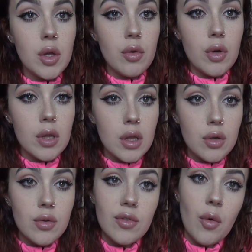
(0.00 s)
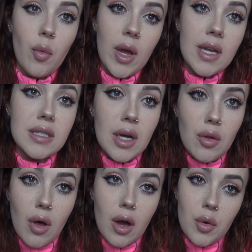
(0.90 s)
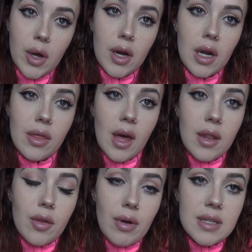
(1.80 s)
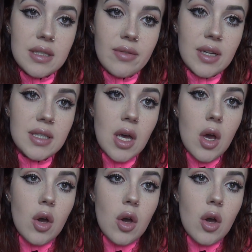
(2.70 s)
you could lose weight a lot quicker than the rest of us